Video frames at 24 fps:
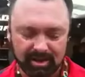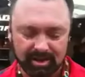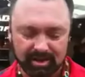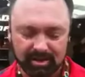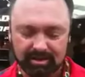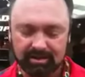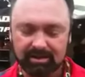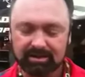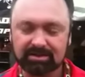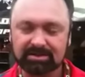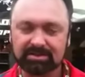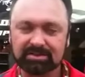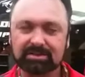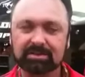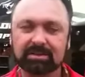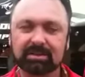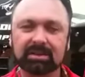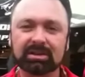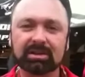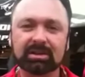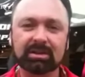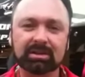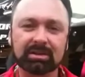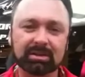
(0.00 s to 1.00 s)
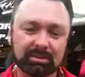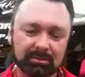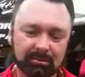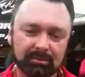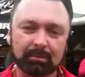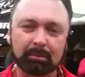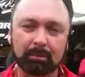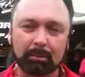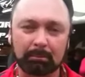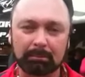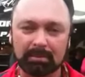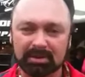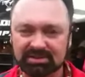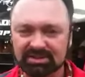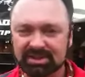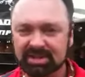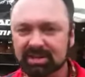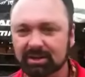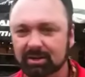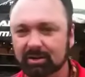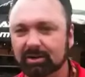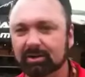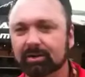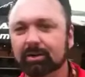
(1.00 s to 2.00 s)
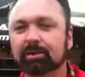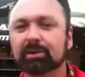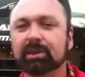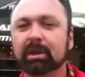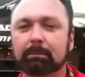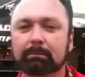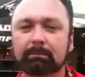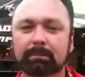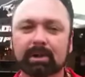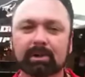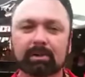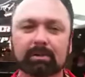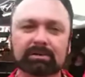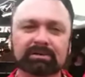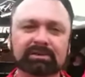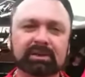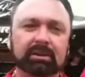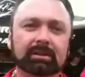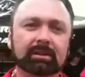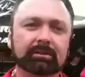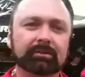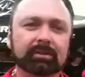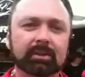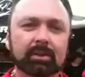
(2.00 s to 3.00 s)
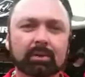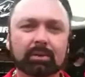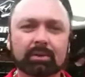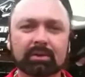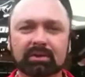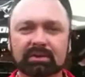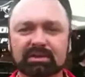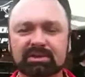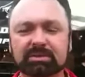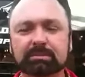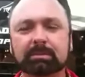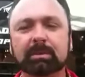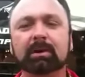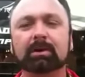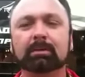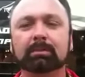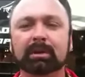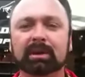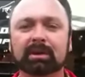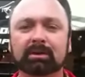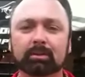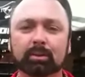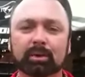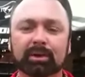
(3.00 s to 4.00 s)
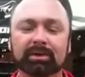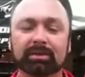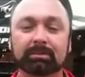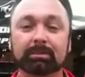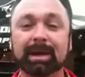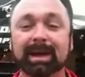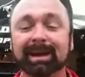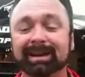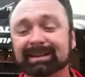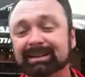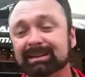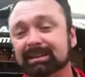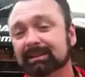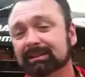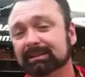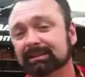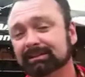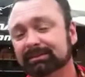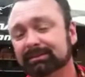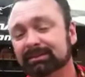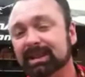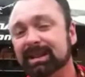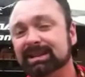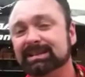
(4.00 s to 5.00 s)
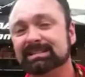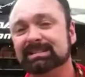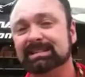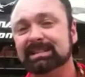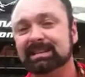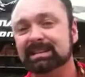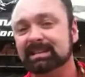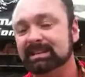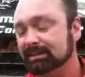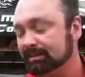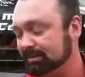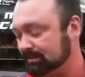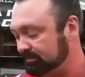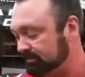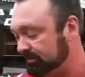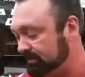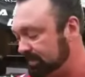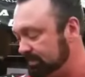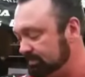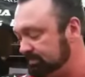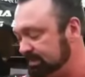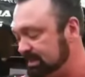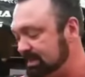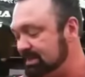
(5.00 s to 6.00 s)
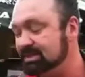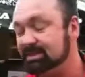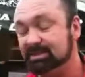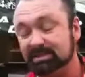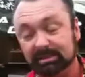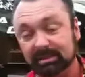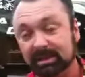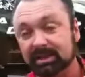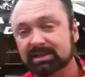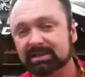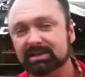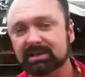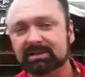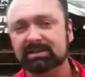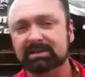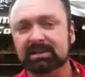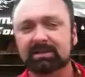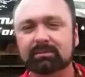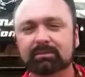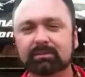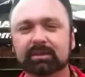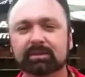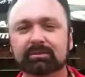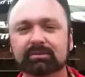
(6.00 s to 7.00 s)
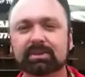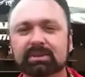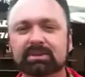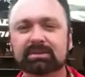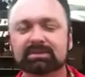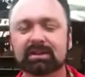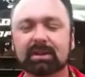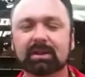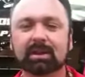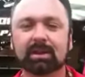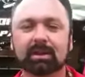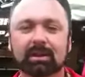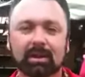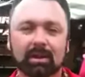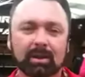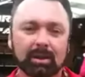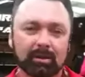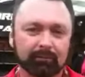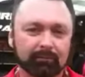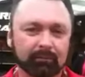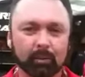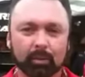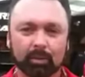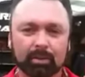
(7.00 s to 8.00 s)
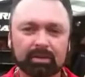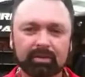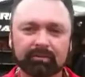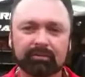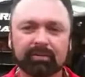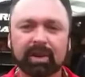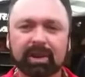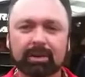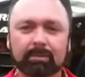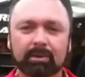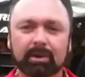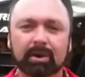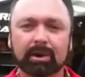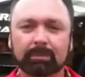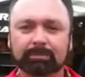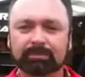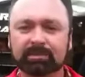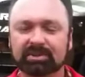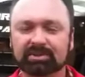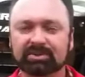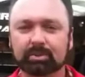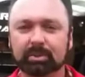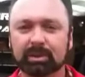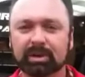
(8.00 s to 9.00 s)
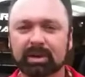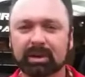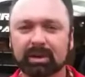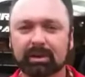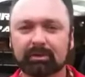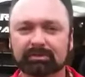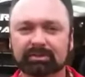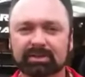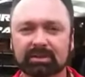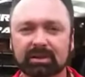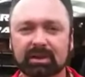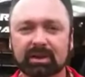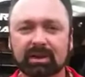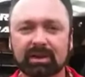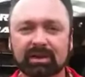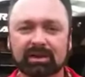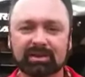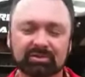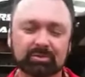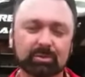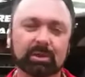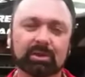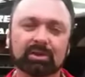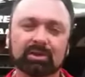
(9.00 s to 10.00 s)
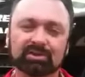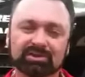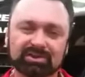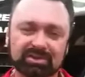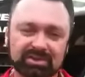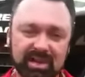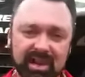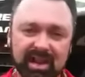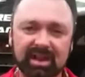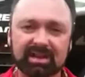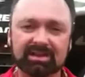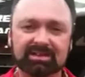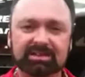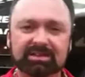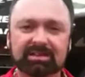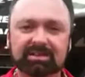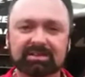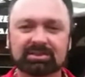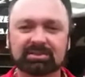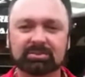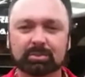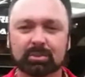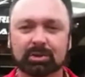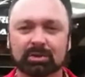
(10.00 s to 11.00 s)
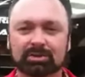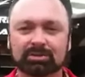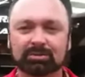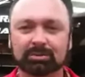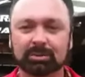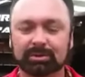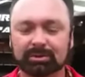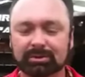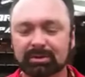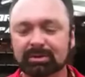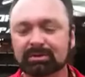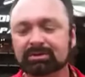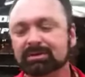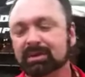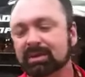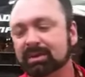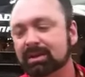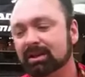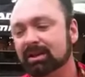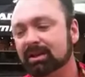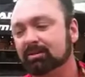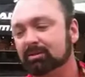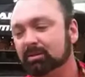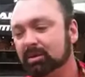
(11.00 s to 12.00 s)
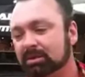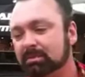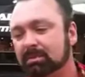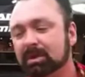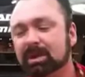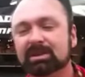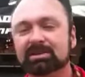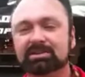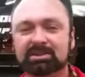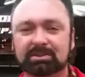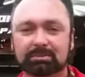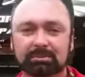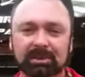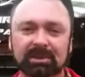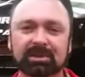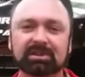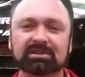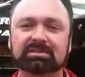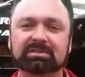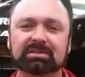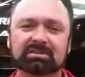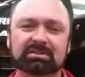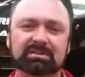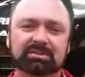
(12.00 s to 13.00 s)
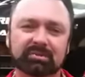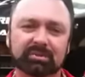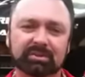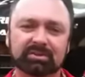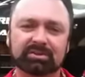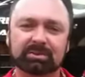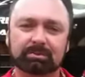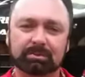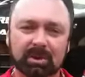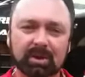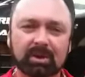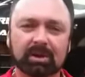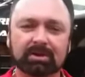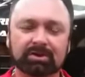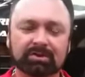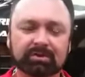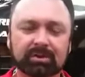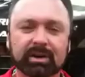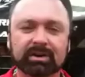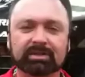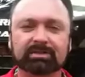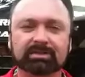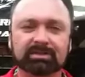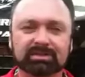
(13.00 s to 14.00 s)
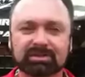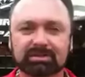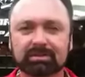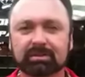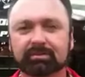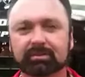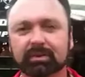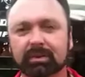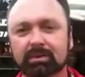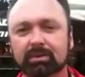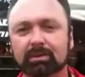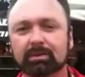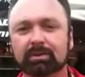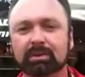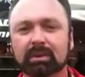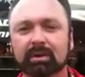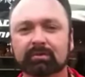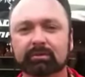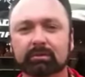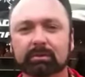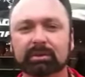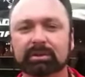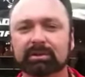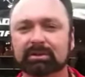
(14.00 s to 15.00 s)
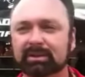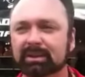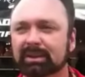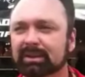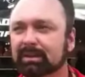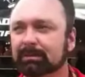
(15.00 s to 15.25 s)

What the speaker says: It is the material that Bell Telephone experimented with back in the 1950s, late 1950s, for the fiber optics we have today, as well as NASA has worked with it, and we made some lenses for some contractors of the federal government,